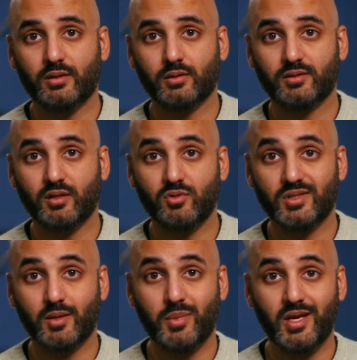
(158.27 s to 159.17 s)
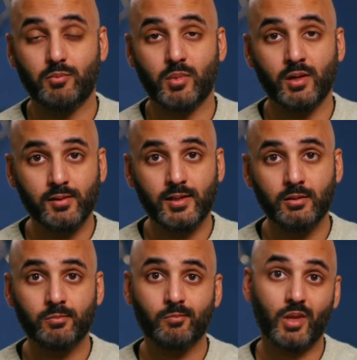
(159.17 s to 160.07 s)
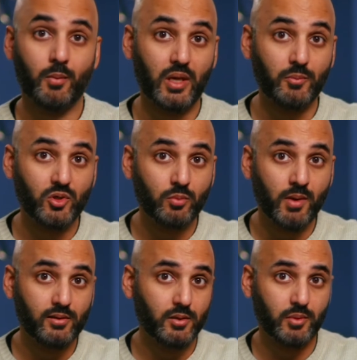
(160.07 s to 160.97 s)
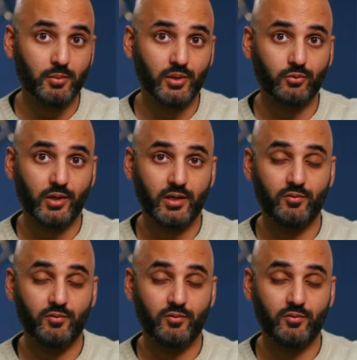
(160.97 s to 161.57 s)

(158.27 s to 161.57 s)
So let's say if you get paid monthly, maybe do monthly payments, right?